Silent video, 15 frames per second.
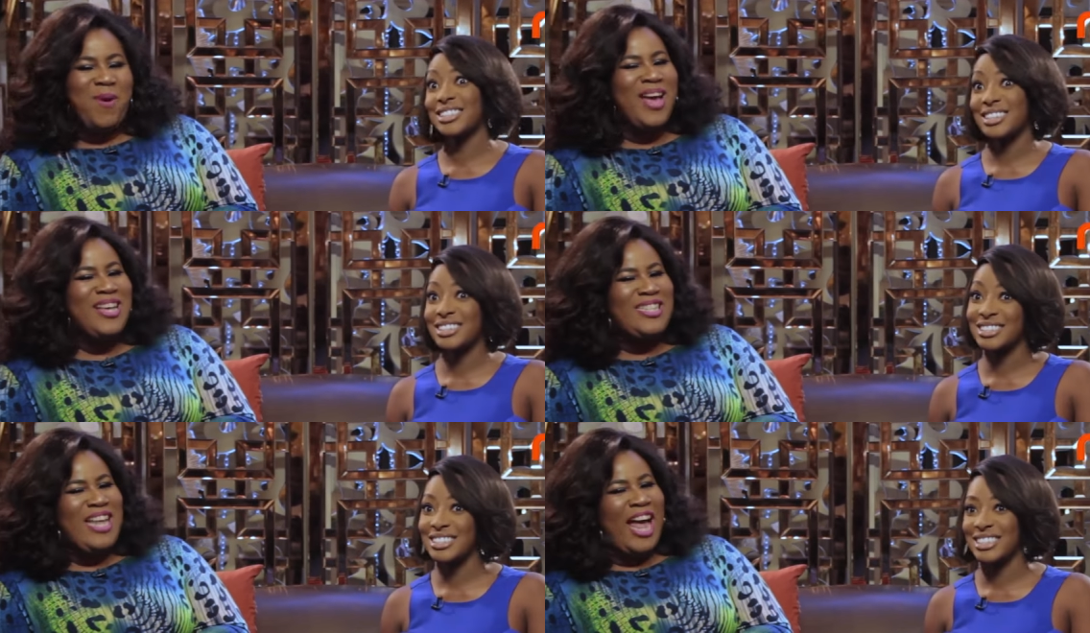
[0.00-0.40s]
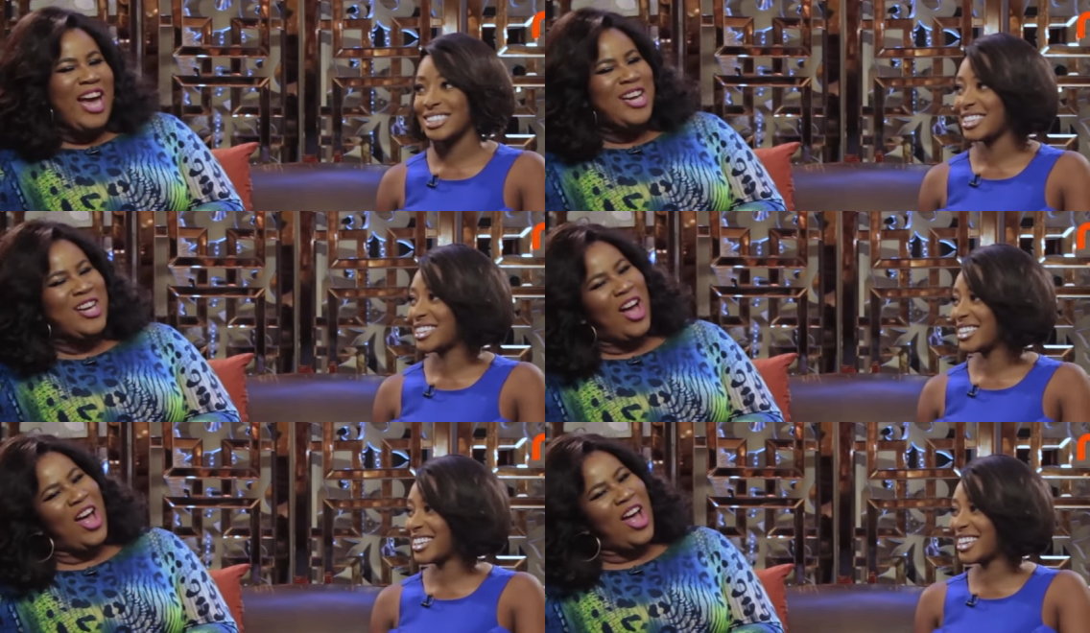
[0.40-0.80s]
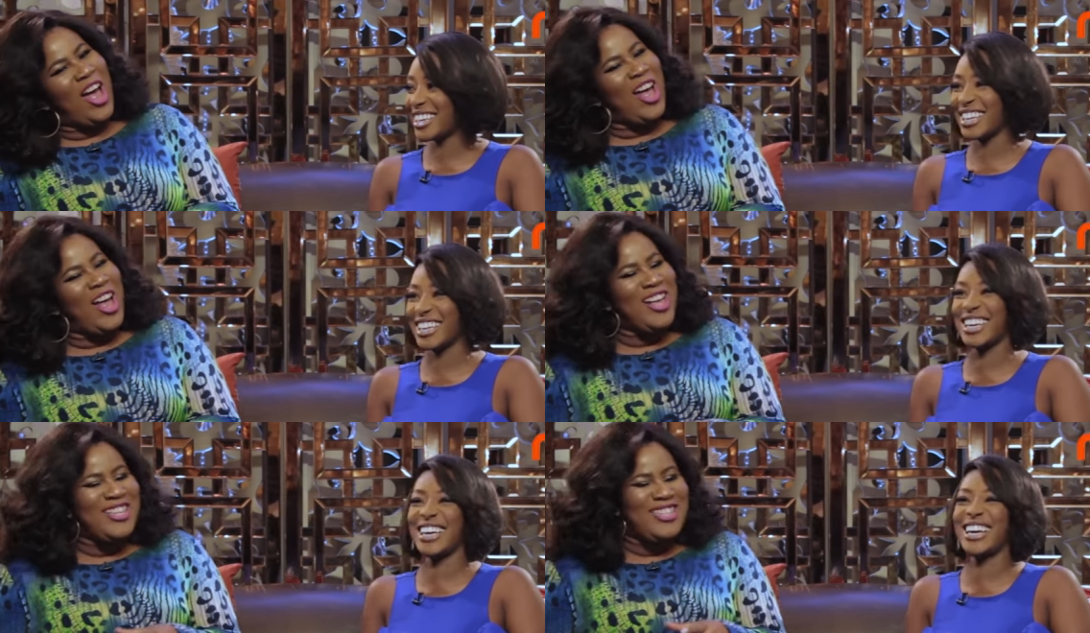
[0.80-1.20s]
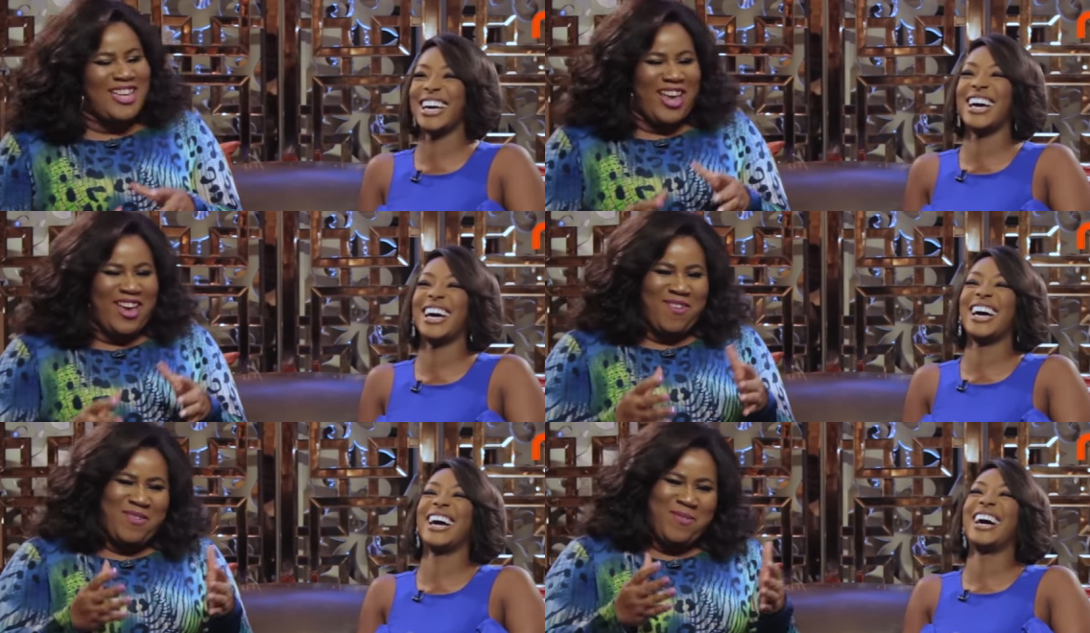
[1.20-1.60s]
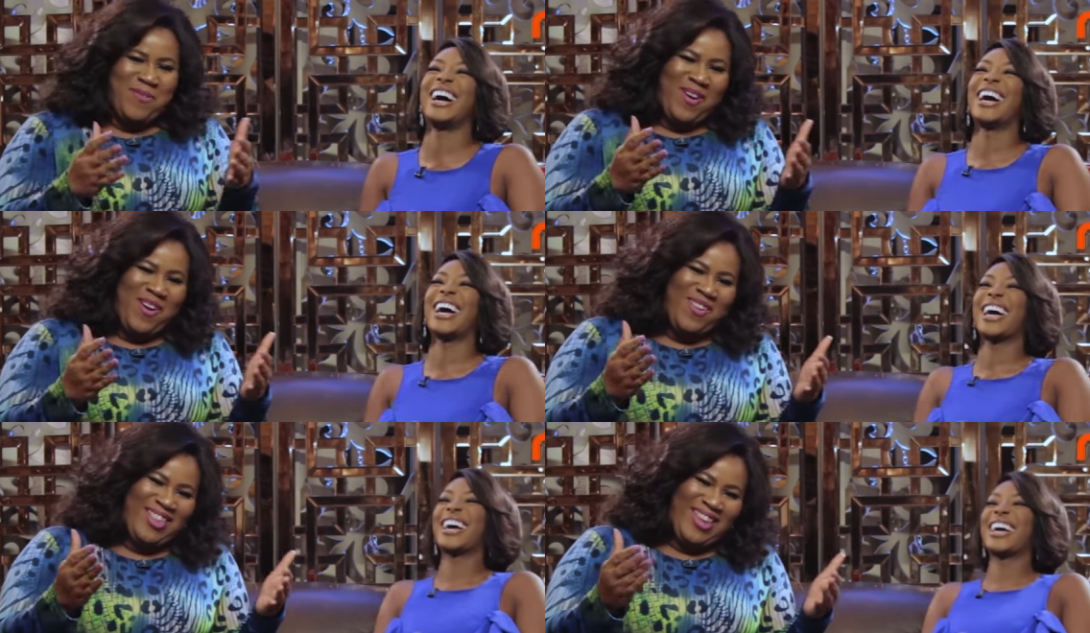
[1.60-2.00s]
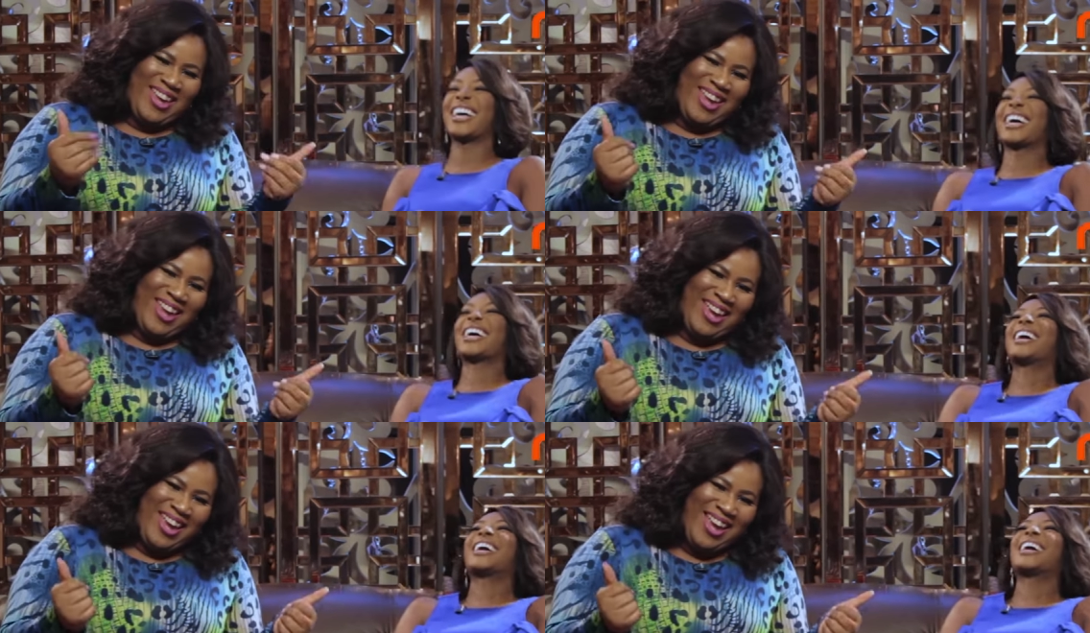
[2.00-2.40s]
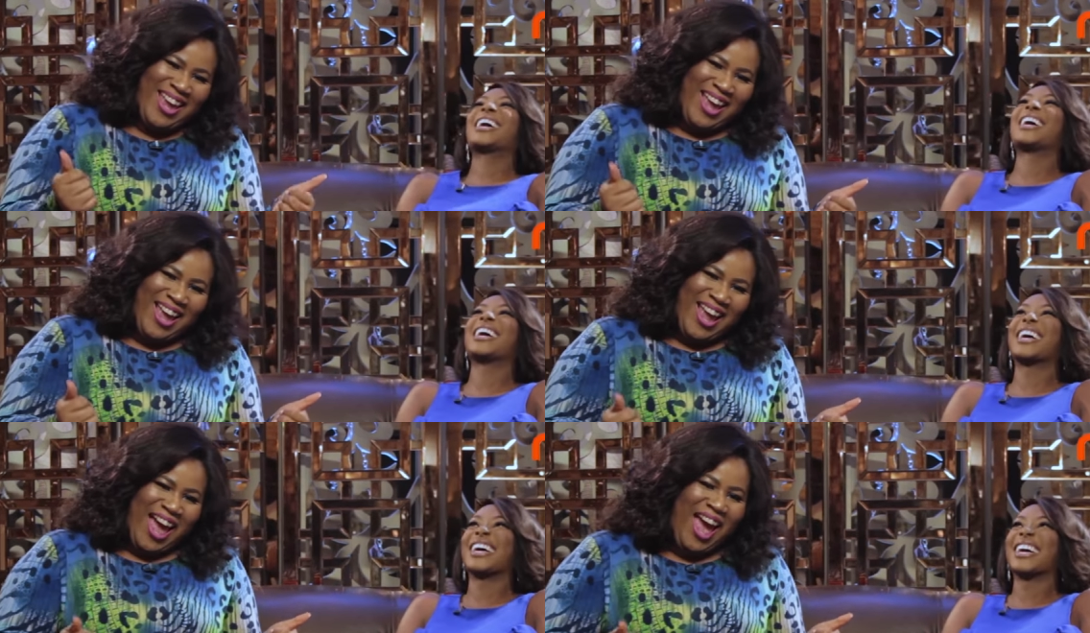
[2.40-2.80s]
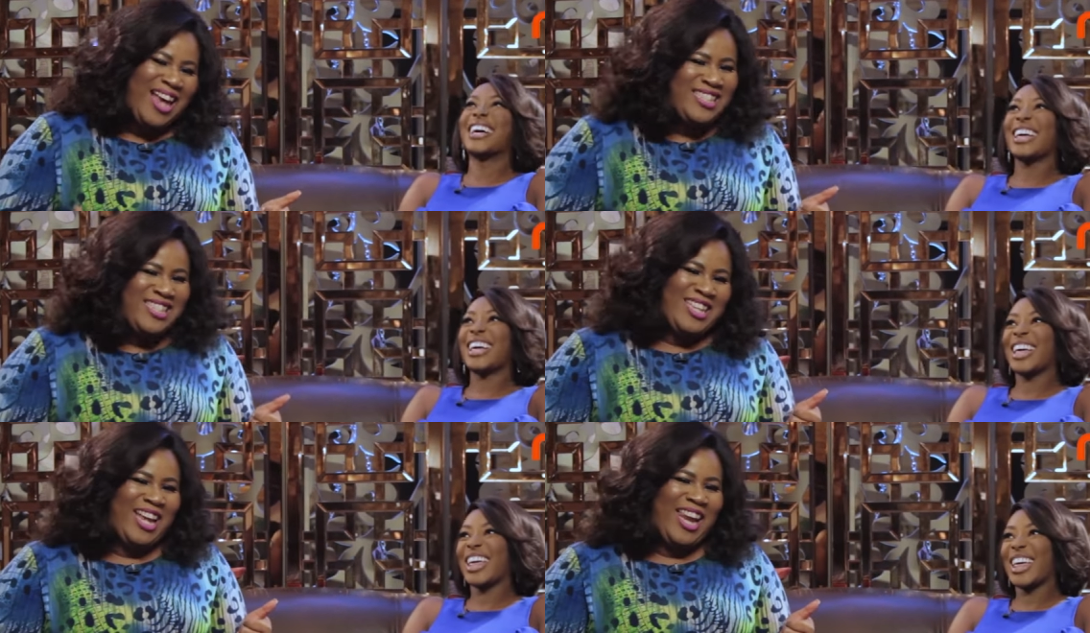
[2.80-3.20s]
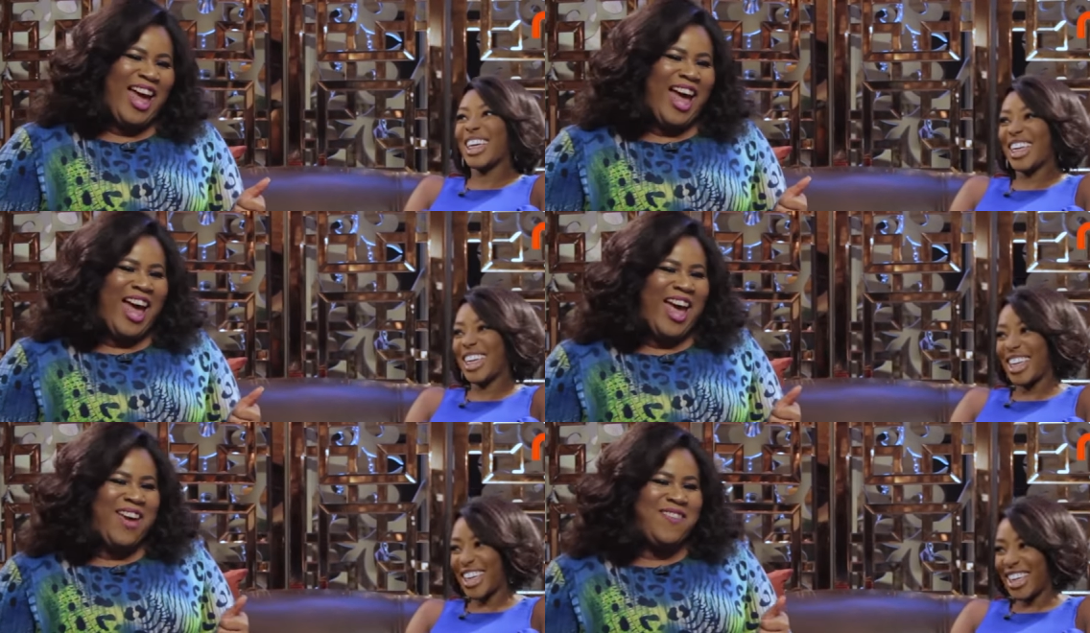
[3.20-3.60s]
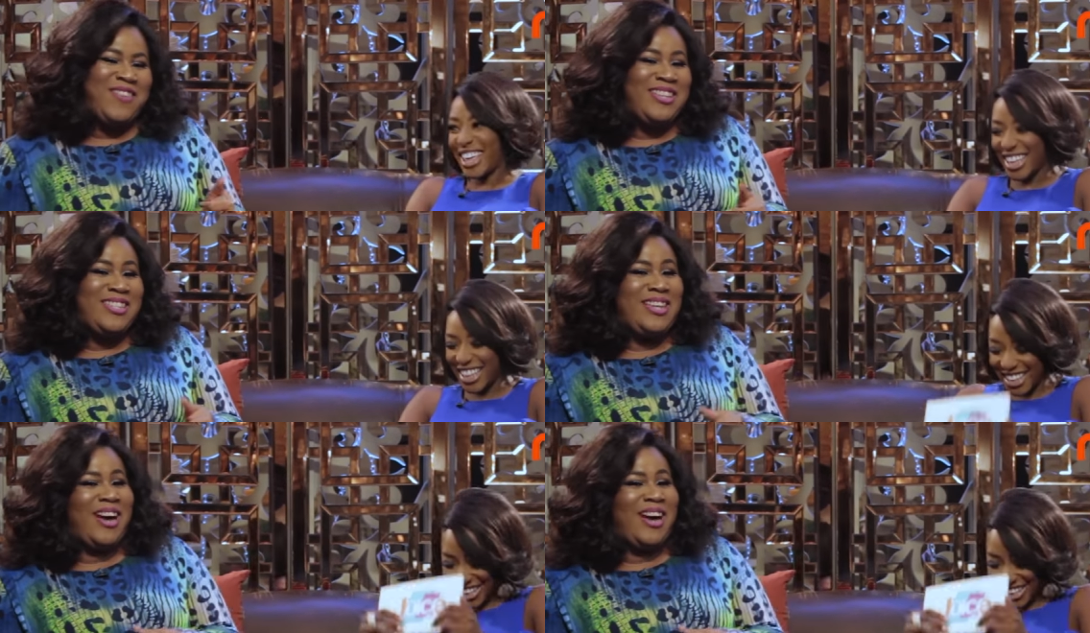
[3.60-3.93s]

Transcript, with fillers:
Speaker 1: boys and girls, everybody. Hi, it's alive. This